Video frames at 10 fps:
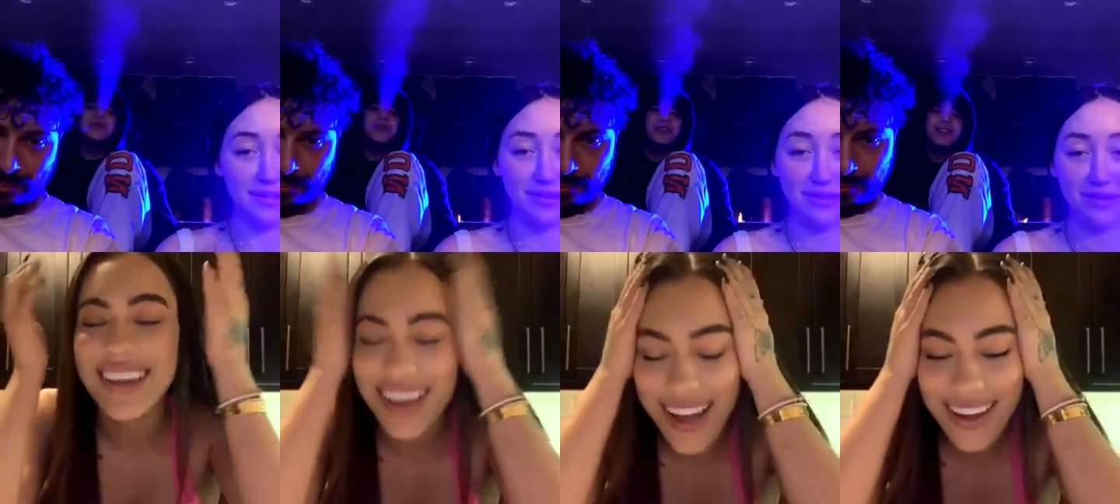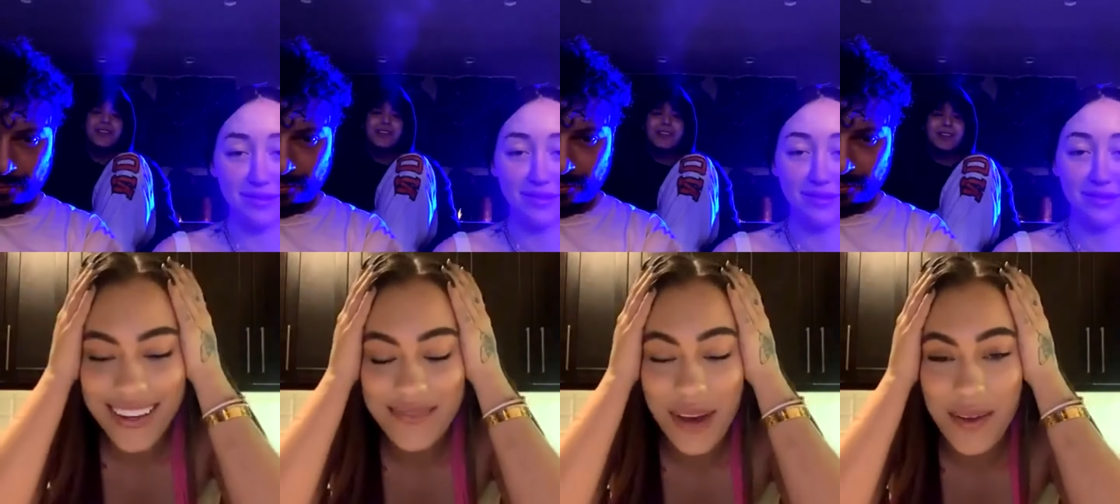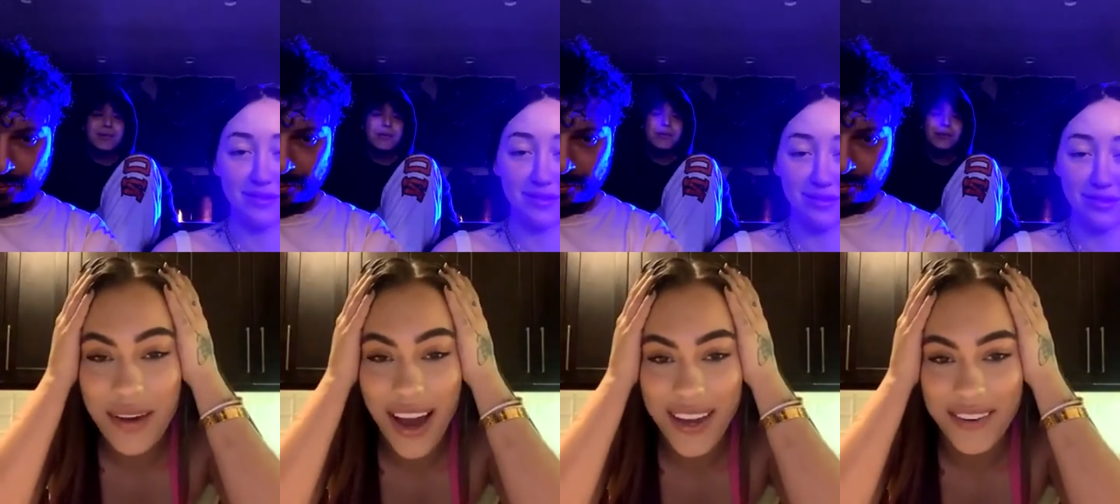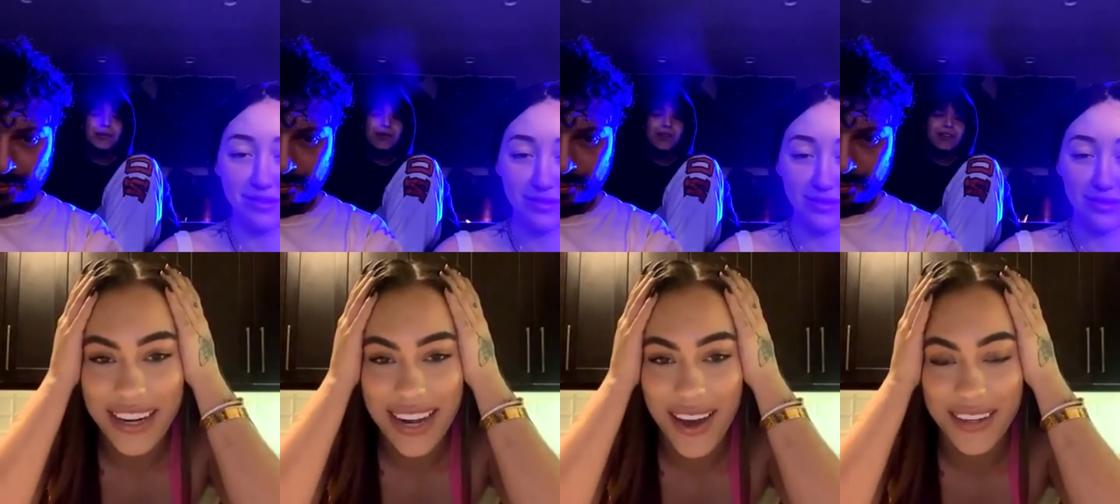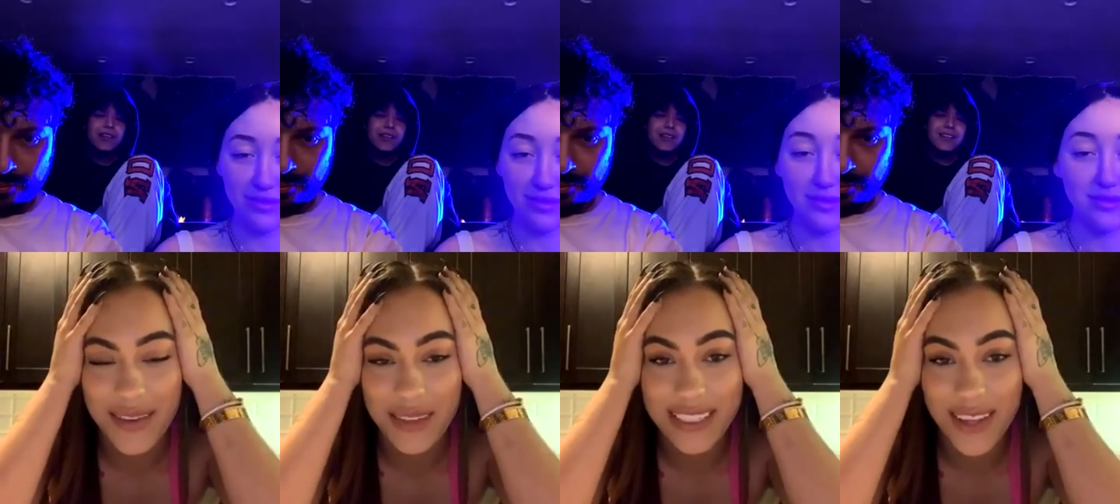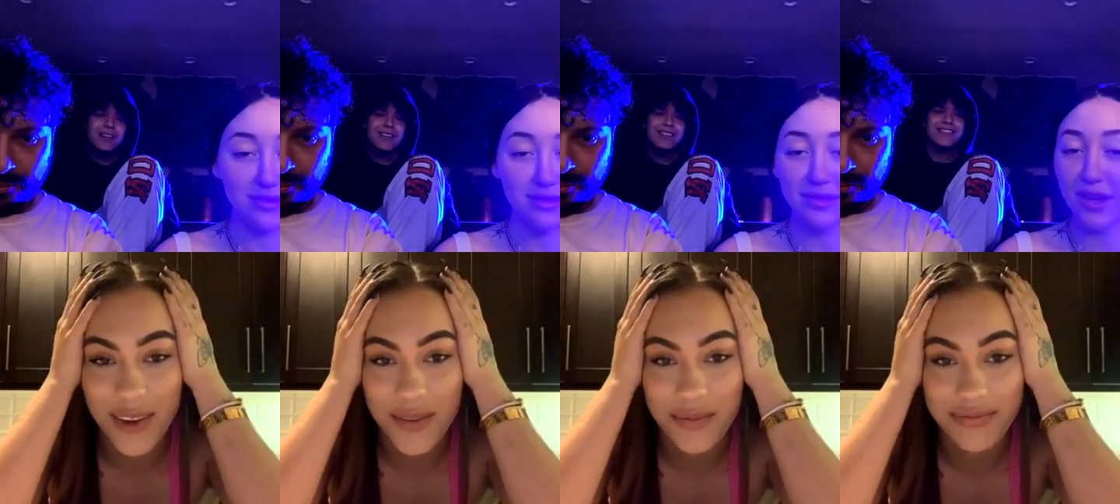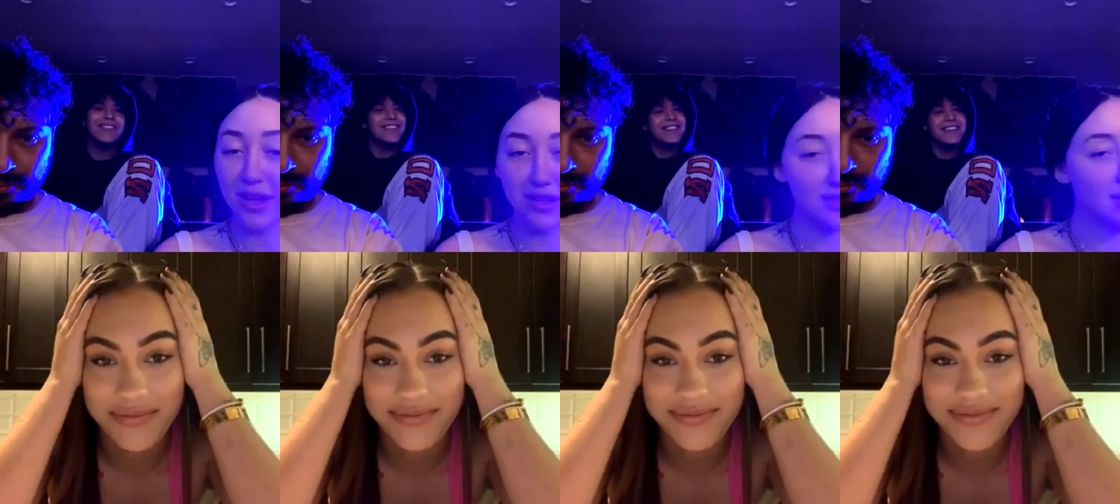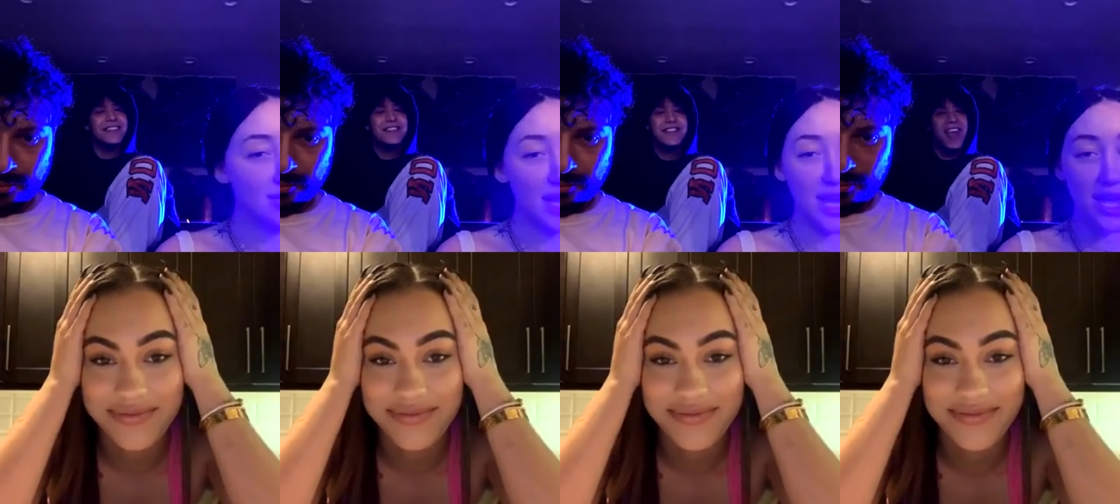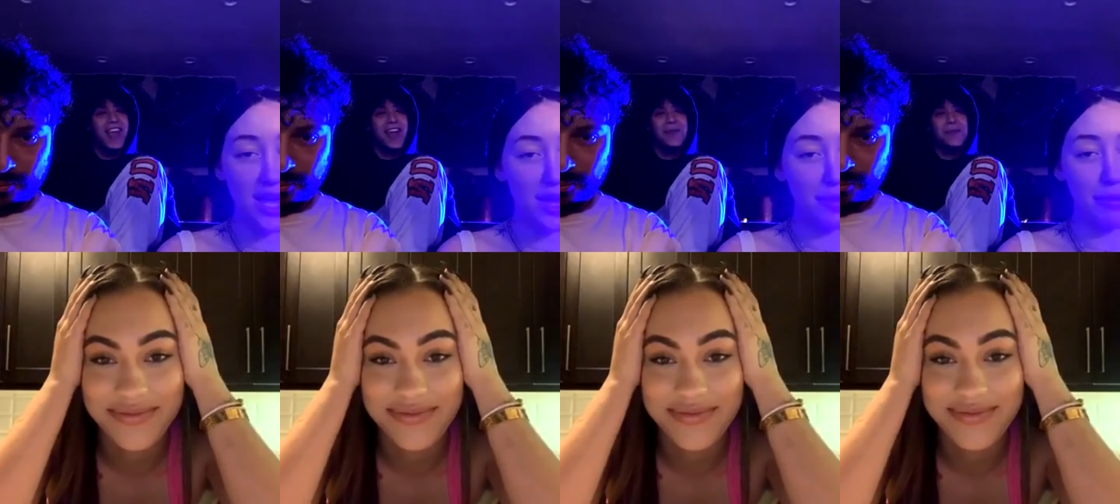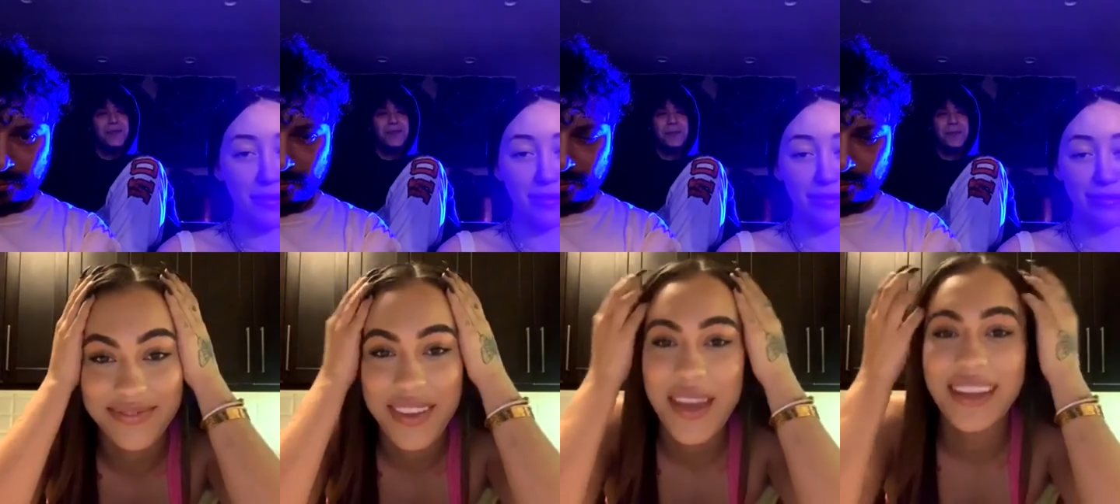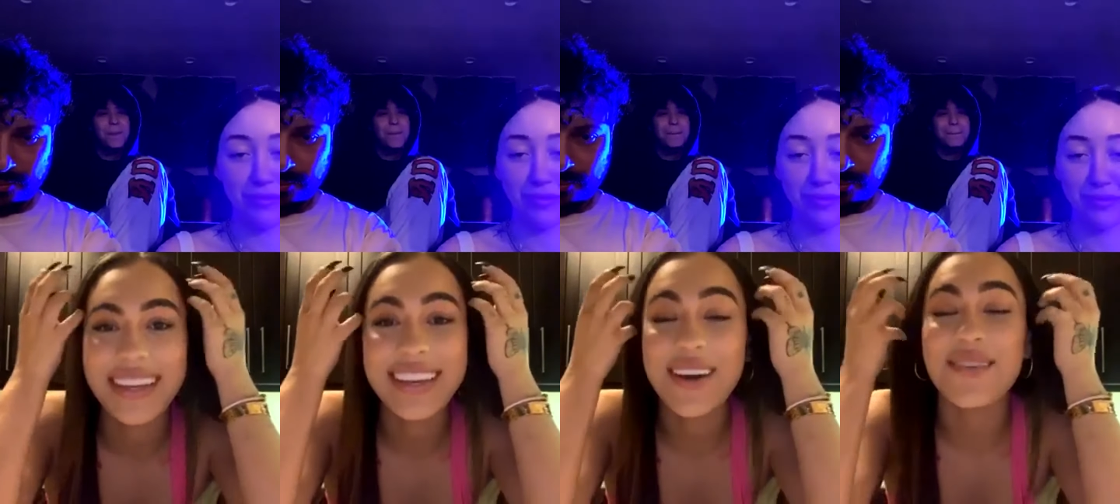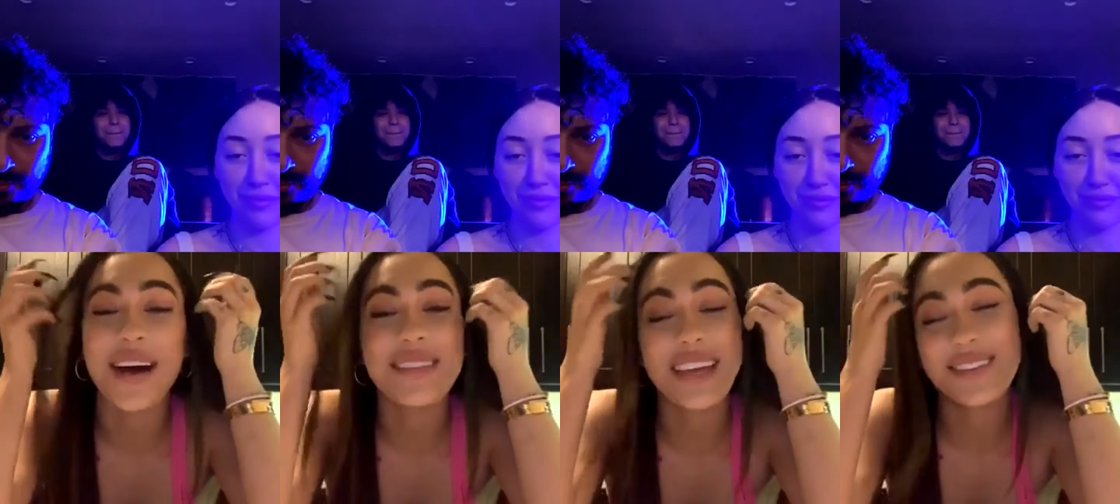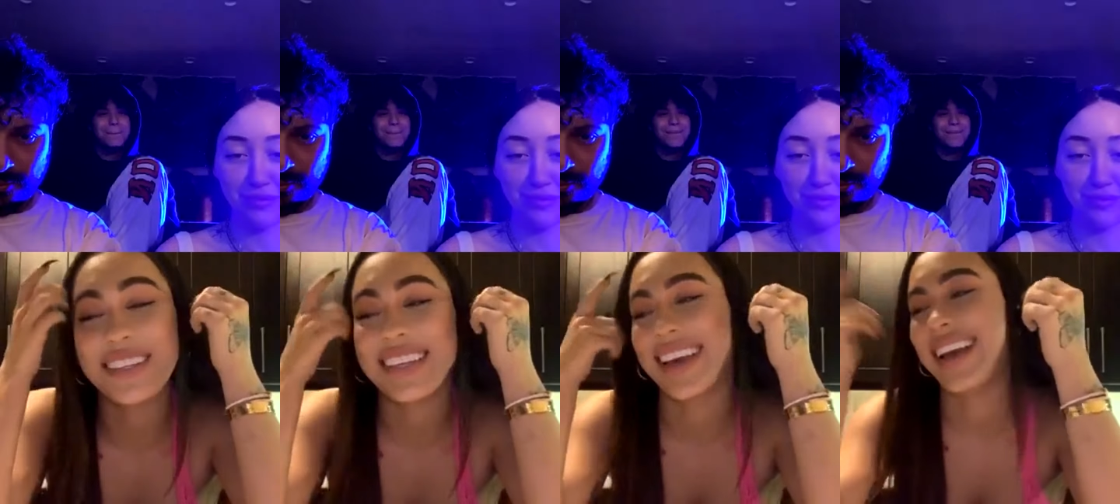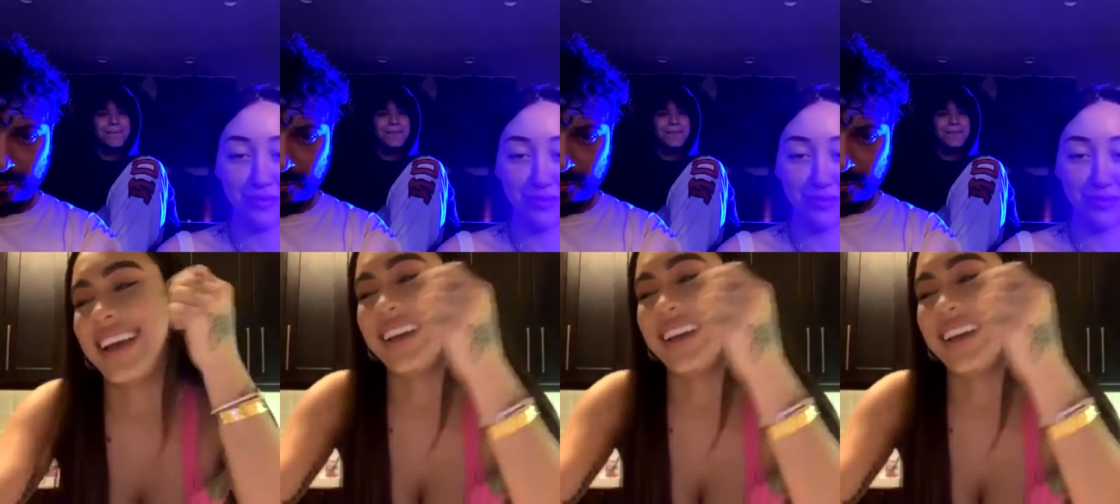Um, I'm high right now and I'm just home. Same. No, but I'm like really high.